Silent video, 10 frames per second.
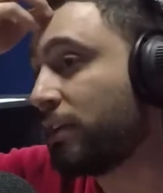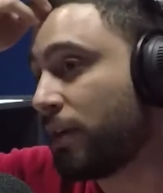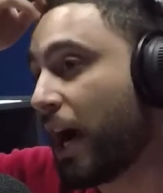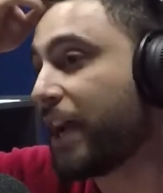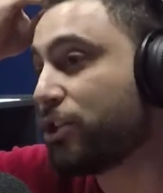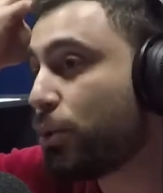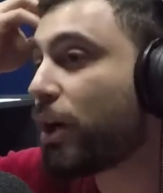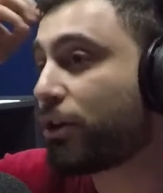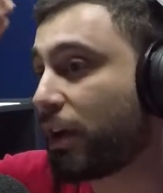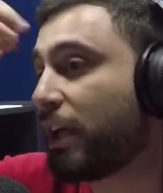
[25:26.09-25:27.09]
I do
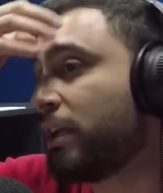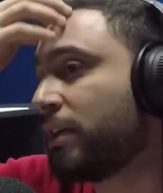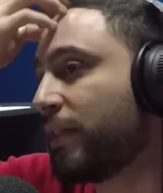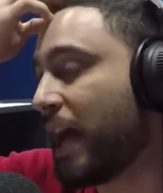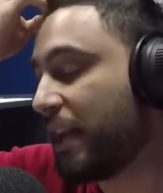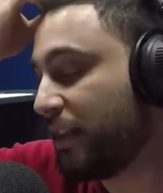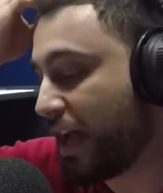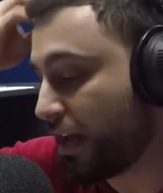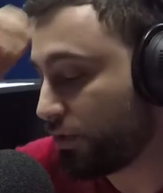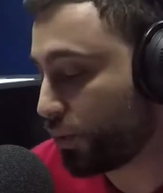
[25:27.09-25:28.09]
agree
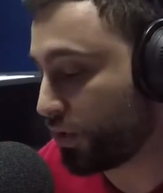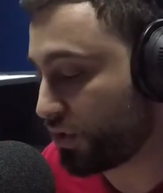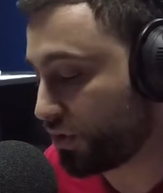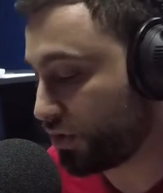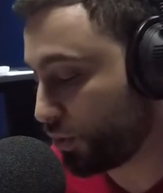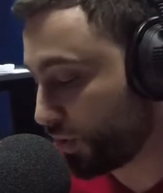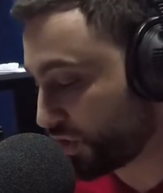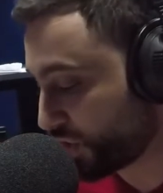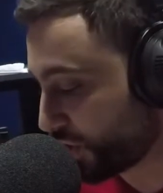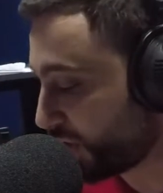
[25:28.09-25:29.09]
that to a
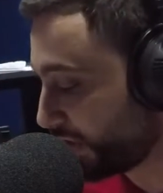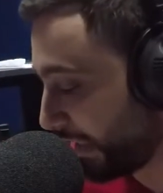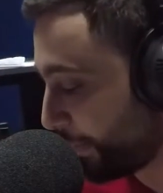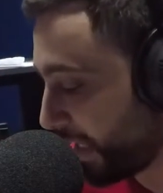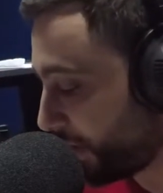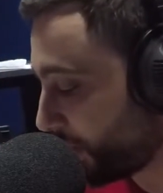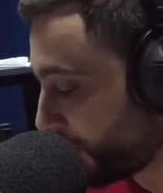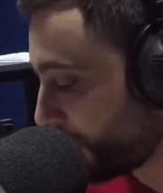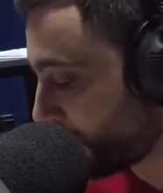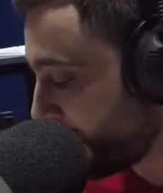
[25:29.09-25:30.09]
certain limit, you
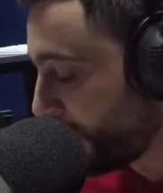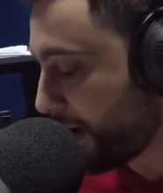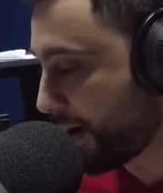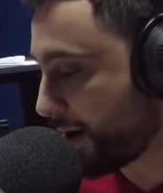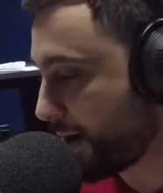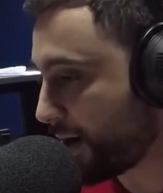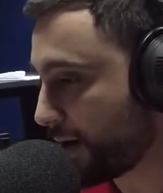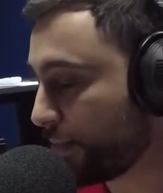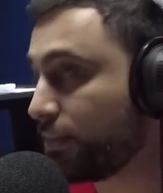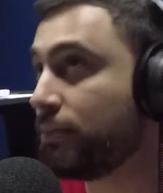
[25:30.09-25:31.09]
know,
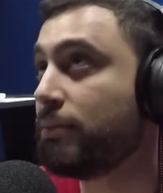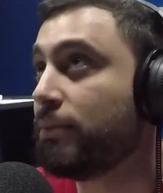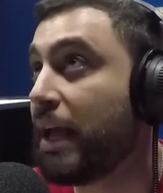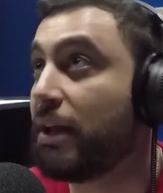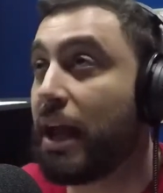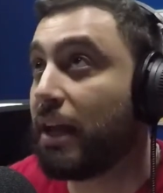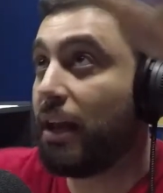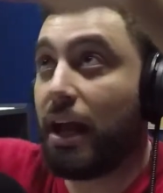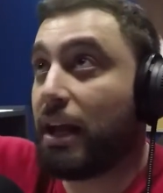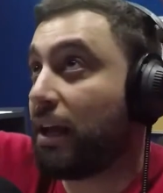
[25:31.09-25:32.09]

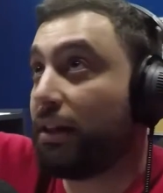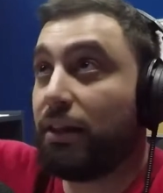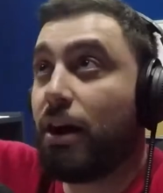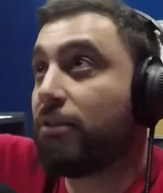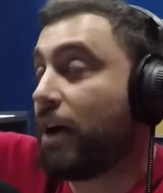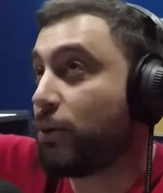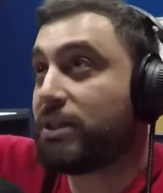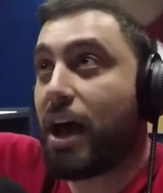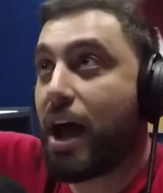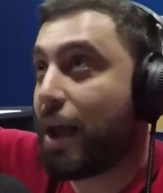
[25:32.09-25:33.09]
and I love how
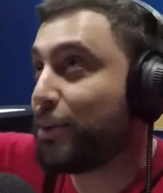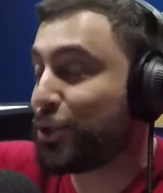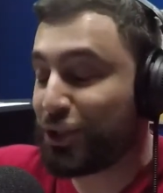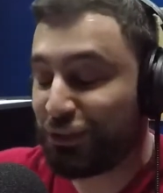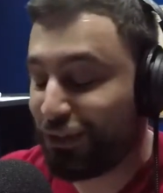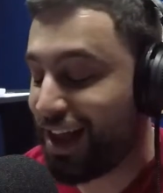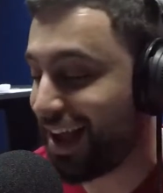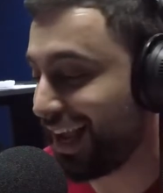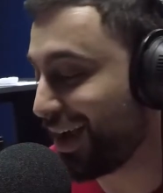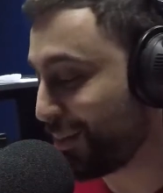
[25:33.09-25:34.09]
time is just
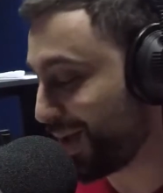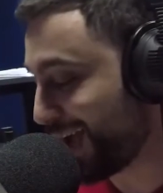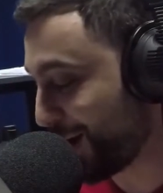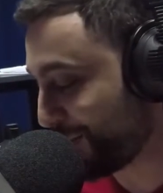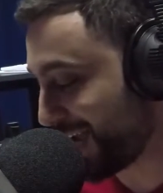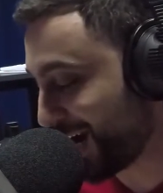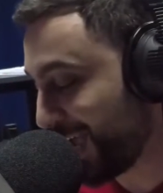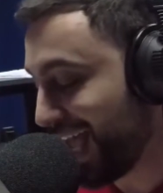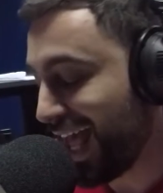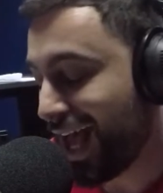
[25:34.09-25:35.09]
flying up there.
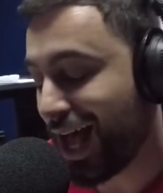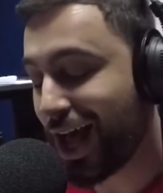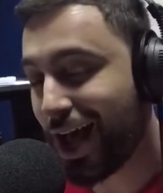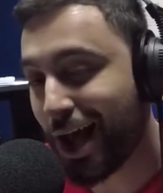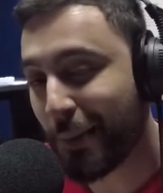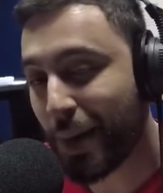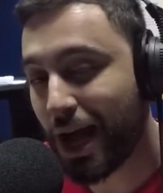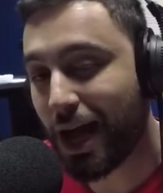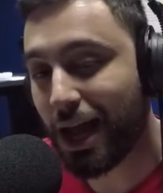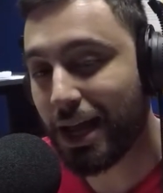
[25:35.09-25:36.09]

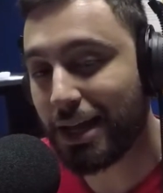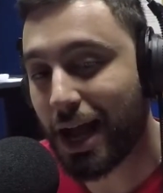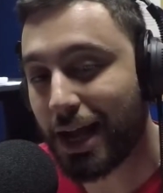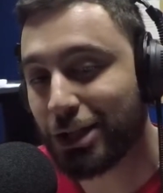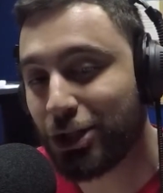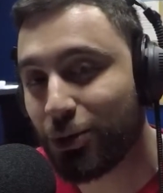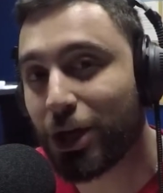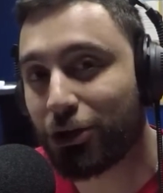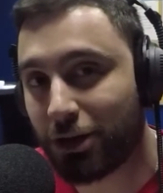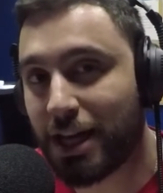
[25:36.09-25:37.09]
I do
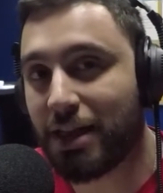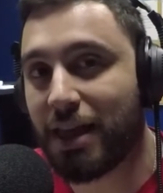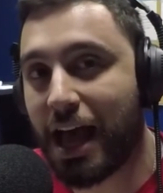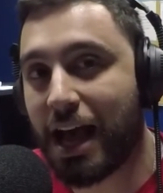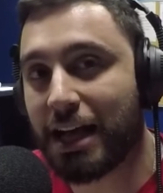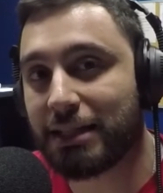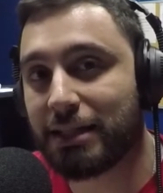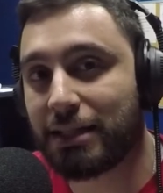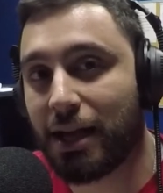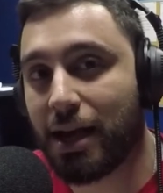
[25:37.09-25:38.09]
agree
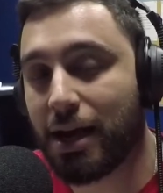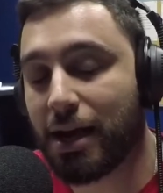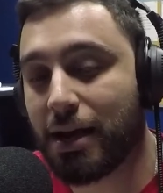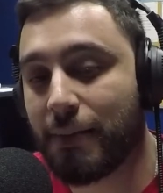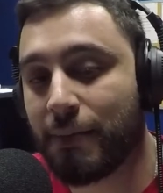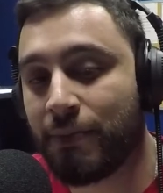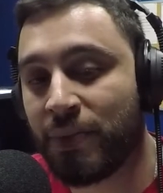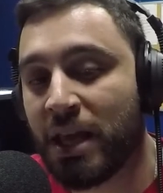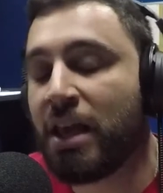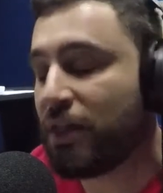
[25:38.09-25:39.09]
that
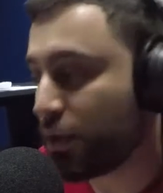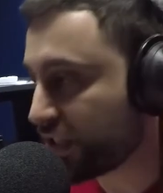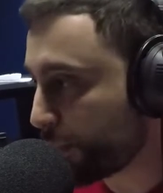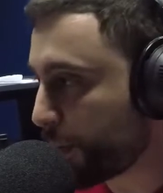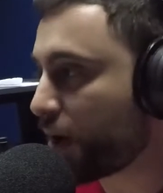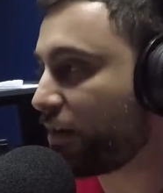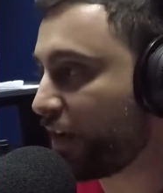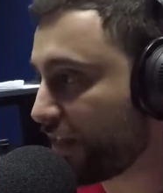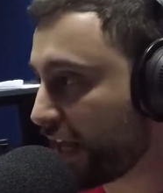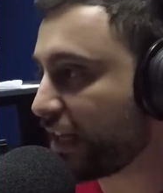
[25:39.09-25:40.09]
there is a part of
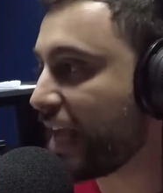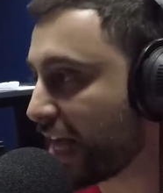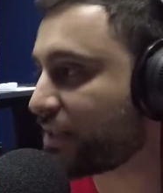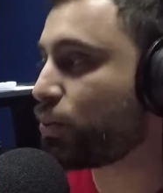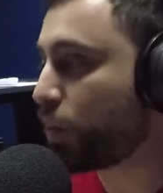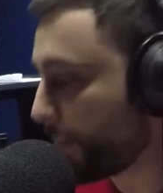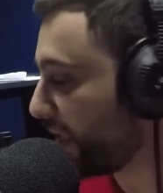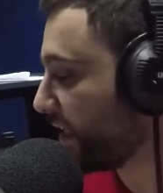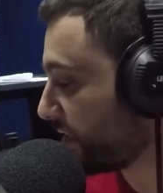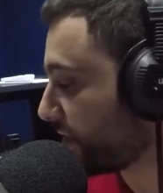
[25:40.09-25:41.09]
it that, yes,
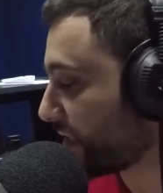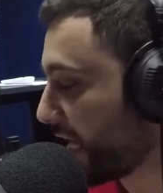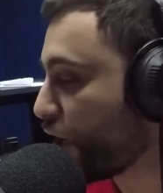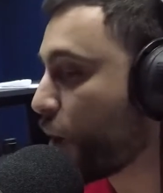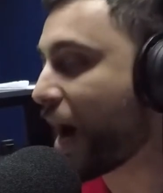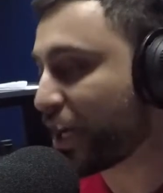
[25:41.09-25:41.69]
women need to say, no, I